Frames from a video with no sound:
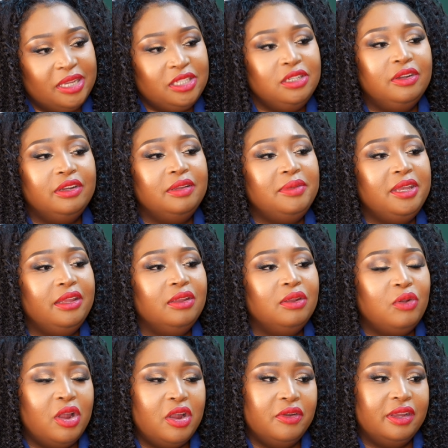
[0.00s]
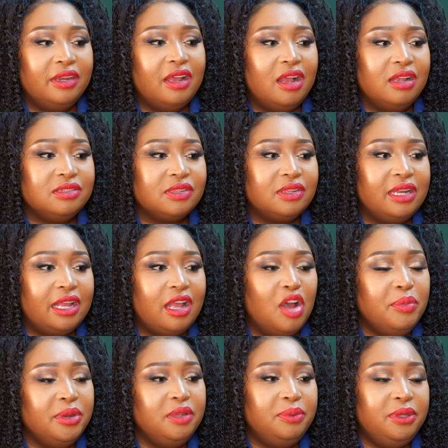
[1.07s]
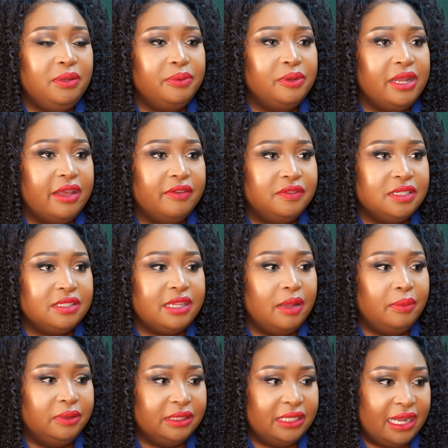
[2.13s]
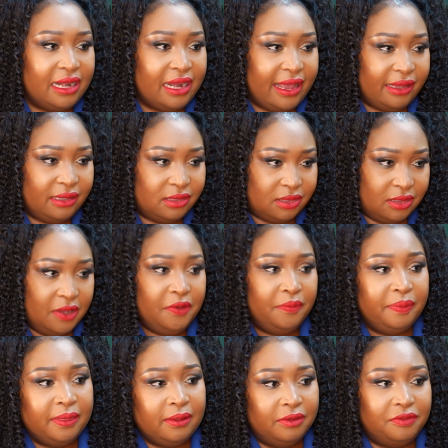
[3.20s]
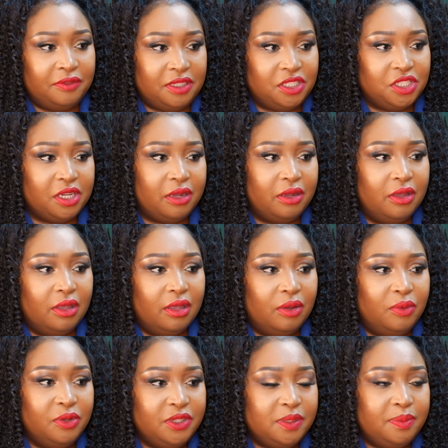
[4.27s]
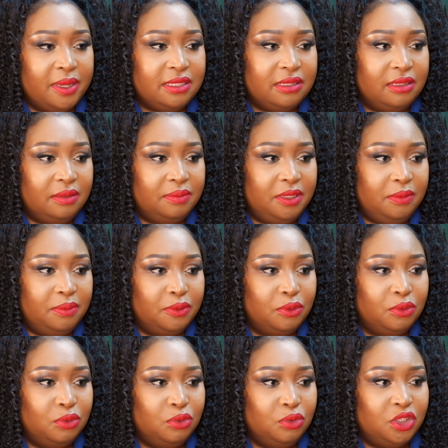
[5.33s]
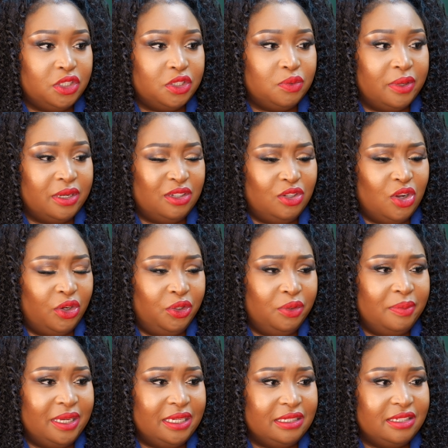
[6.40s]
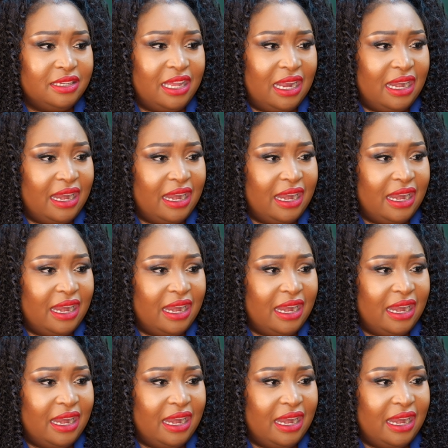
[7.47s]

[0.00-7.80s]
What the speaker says: actually going to make an inquiry and ask, like, how many people have disabled their likes feature, which is basically people who just want to document their